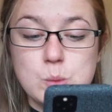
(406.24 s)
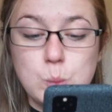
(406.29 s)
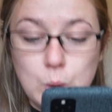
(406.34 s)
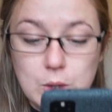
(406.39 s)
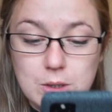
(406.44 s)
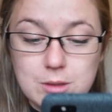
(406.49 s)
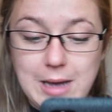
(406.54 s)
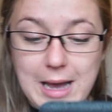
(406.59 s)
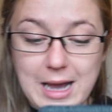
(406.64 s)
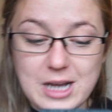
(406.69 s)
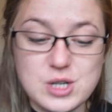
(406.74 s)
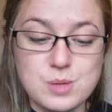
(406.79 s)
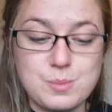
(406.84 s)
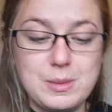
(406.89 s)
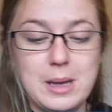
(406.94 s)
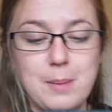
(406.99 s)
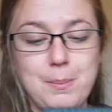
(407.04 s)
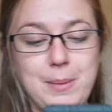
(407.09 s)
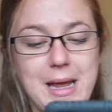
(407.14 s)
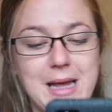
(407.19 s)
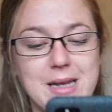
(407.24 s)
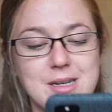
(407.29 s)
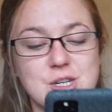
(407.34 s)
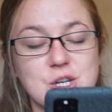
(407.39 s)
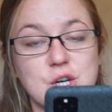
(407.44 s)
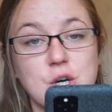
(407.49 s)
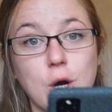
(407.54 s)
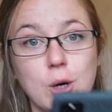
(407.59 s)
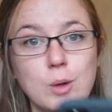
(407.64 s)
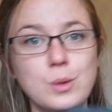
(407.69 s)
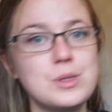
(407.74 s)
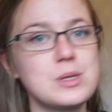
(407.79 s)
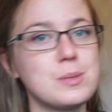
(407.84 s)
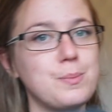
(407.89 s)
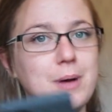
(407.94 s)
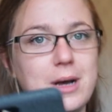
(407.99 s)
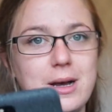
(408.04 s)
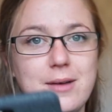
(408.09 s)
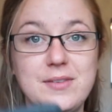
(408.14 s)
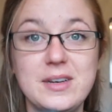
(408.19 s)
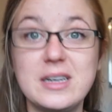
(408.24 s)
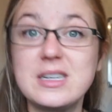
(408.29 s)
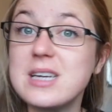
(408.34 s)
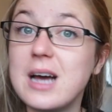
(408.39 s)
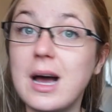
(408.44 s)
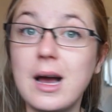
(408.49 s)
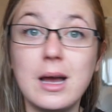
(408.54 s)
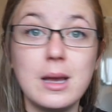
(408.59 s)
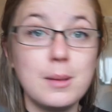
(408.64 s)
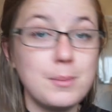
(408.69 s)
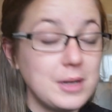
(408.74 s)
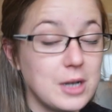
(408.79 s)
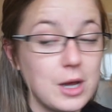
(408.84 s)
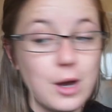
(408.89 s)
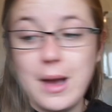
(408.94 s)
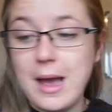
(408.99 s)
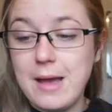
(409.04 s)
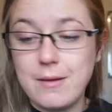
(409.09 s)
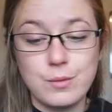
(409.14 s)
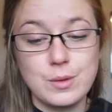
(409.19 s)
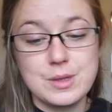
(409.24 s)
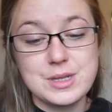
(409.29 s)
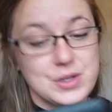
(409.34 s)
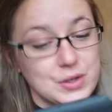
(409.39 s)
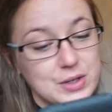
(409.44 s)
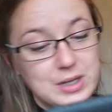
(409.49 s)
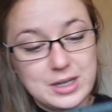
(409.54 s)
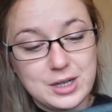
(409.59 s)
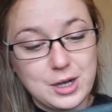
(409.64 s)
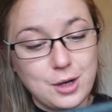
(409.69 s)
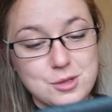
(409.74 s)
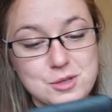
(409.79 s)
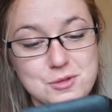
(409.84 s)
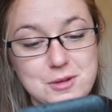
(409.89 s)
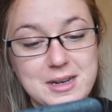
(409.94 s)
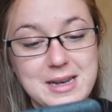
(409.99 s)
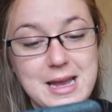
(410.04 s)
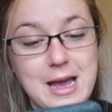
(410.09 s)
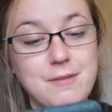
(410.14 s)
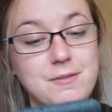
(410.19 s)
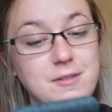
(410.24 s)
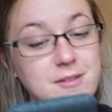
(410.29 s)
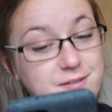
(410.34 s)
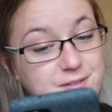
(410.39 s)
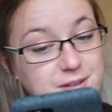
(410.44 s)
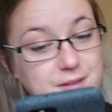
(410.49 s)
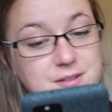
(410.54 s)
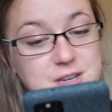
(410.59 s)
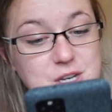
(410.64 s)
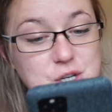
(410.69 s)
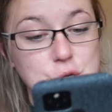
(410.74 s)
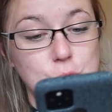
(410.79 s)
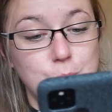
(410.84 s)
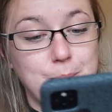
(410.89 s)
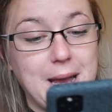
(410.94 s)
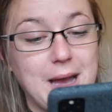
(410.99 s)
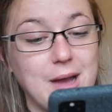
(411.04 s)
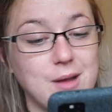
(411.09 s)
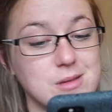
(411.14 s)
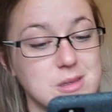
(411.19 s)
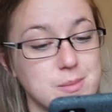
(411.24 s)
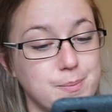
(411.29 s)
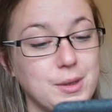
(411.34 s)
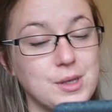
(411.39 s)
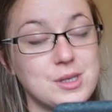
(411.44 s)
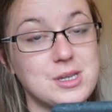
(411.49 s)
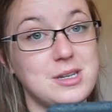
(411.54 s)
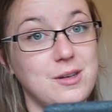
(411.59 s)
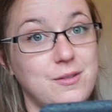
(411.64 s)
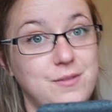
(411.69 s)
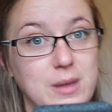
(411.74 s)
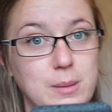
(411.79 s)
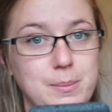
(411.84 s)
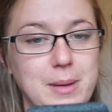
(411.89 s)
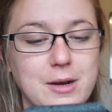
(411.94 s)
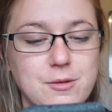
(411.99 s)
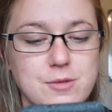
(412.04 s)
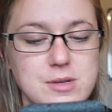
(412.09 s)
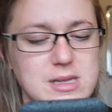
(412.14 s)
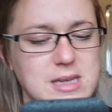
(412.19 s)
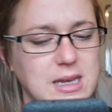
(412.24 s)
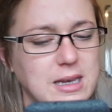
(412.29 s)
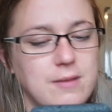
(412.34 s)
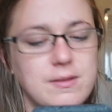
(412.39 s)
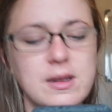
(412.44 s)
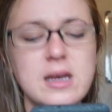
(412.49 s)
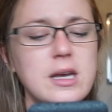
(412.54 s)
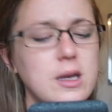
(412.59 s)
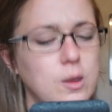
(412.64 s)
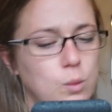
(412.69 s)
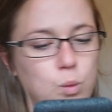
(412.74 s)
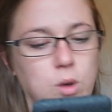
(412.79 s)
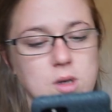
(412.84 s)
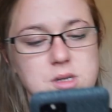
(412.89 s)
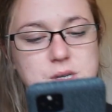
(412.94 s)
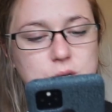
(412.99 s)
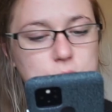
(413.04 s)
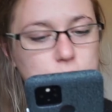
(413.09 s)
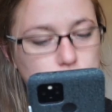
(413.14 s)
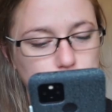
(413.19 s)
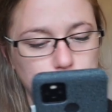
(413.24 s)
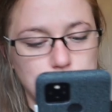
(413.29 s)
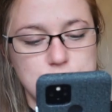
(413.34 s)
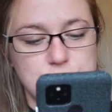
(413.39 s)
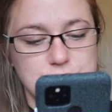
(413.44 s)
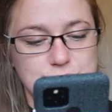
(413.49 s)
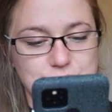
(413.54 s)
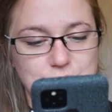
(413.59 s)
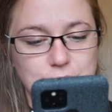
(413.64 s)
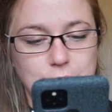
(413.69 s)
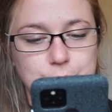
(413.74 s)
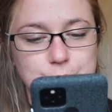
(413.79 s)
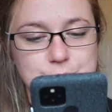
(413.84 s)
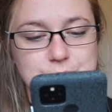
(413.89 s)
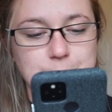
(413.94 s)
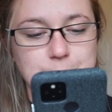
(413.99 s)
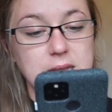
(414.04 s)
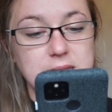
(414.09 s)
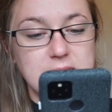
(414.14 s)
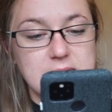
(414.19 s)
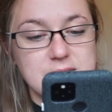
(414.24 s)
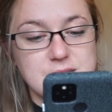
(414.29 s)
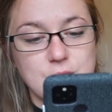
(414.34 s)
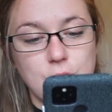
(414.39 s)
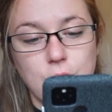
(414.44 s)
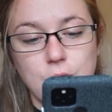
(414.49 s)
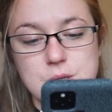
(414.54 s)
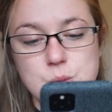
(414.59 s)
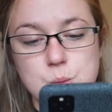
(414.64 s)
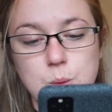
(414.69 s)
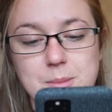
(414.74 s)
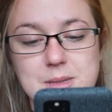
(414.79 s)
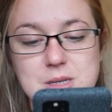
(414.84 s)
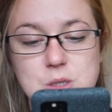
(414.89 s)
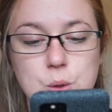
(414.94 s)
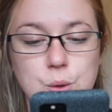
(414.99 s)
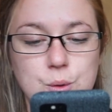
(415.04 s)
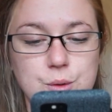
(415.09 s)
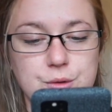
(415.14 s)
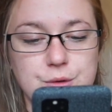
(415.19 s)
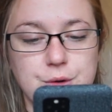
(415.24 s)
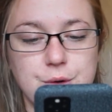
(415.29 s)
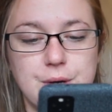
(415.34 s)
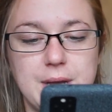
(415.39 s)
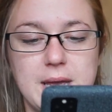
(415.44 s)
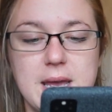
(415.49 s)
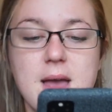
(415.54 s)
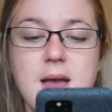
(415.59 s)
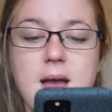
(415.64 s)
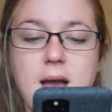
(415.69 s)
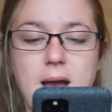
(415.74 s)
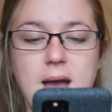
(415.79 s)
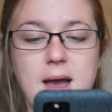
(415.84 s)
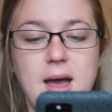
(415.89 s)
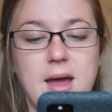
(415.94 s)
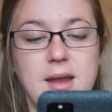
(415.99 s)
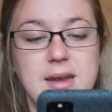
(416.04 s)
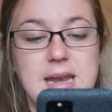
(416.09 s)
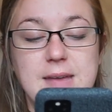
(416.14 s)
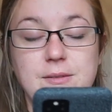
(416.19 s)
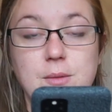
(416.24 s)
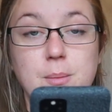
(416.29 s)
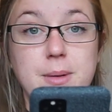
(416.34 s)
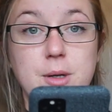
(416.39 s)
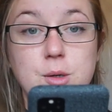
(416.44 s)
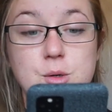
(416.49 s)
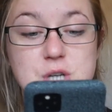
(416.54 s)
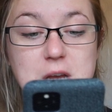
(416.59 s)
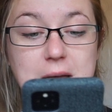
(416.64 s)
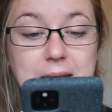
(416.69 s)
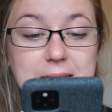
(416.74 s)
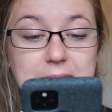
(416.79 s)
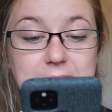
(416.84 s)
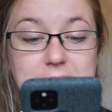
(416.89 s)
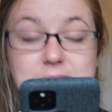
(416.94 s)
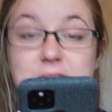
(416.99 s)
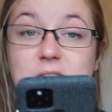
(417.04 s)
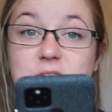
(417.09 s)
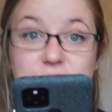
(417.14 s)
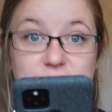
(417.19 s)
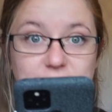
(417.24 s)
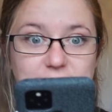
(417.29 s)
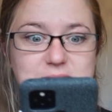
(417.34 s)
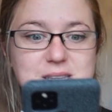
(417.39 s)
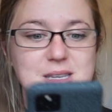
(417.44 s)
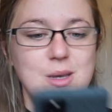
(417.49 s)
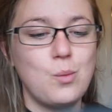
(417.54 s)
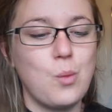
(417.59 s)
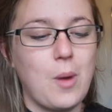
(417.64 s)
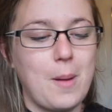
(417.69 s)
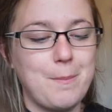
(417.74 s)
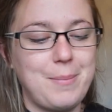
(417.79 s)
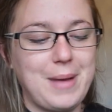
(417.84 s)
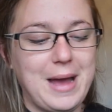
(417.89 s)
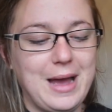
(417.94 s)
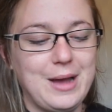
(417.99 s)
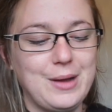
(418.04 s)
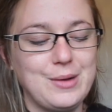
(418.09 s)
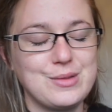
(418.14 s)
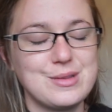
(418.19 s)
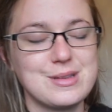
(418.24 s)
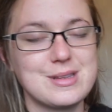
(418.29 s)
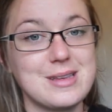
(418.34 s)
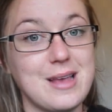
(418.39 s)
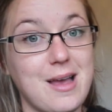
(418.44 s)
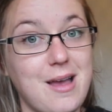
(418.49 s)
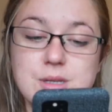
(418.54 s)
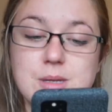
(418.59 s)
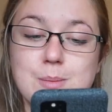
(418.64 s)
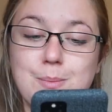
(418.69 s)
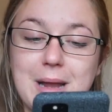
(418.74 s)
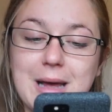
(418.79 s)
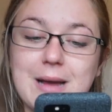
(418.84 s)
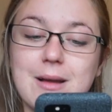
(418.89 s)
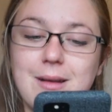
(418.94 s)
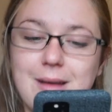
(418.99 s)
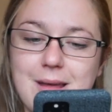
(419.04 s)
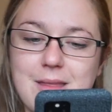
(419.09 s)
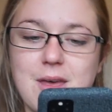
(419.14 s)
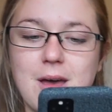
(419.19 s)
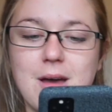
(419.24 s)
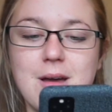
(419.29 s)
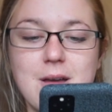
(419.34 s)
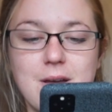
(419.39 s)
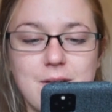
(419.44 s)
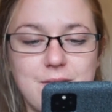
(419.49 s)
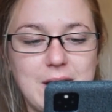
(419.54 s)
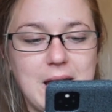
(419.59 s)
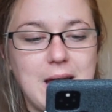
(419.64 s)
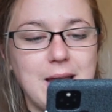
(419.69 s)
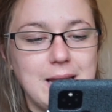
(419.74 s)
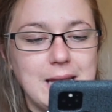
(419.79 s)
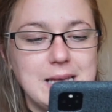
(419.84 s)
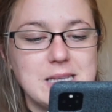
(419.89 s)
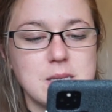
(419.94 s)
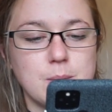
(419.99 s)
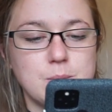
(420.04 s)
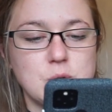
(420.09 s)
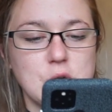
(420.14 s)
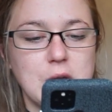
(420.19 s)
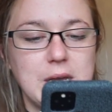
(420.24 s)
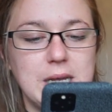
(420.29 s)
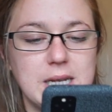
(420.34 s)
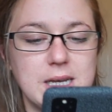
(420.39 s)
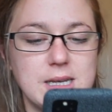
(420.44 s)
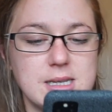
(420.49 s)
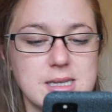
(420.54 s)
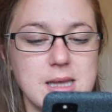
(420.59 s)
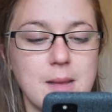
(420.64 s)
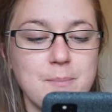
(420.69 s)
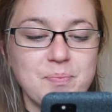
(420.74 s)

wool cashmere blend coat, perfect time. You know, everyone's looking at coats right now, for £52. Positive feedback received, was a gorgeous coat. This COS women's corduroy navy blue jacket, £31. Black leather, flat lace-up trainers,